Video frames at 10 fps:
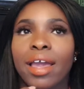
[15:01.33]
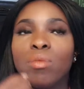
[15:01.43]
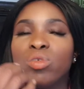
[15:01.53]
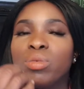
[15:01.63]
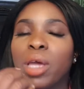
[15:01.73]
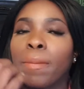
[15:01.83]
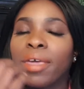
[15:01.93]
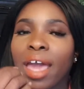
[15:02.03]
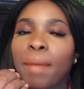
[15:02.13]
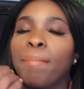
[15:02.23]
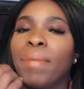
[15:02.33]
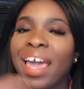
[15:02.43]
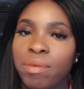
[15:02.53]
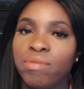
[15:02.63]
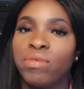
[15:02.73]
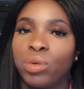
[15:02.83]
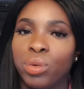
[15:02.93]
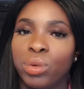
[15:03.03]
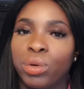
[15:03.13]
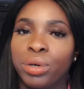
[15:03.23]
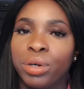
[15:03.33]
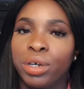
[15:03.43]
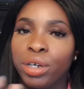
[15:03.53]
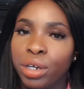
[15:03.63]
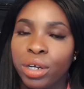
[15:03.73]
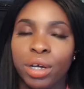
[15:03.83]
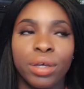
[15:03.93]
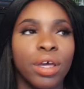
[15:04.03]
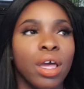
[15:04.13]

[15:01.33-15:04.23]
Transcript: It was, it became painful, you know?